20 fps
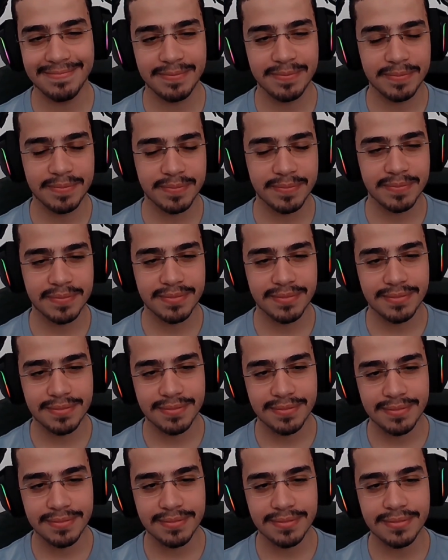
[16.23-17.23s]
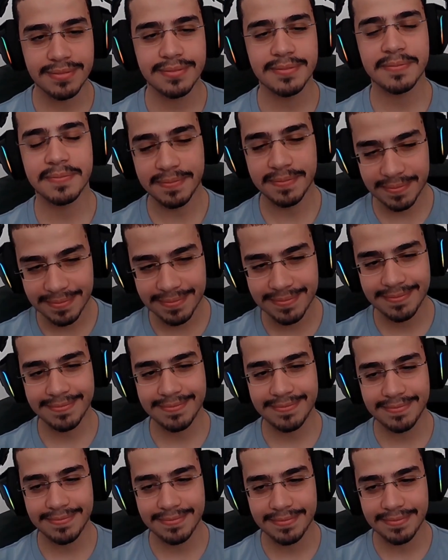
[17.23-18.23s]

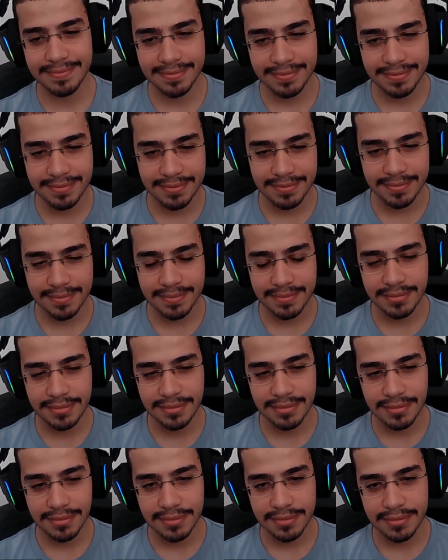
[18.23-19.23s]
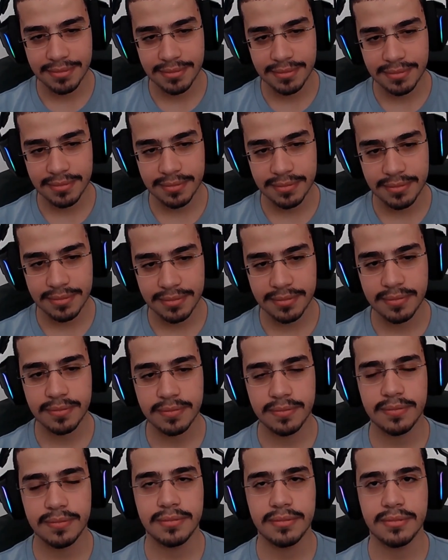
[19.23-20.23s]

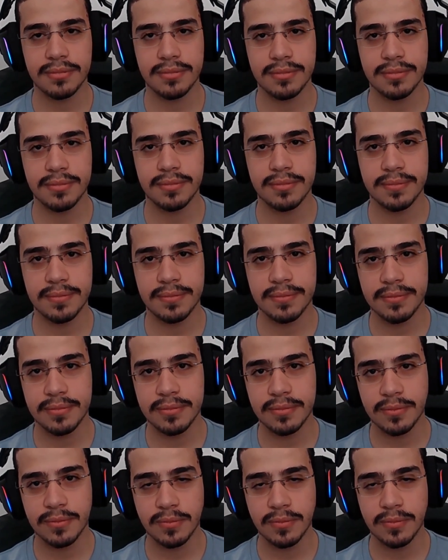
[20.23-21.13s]
The person shown says nothing.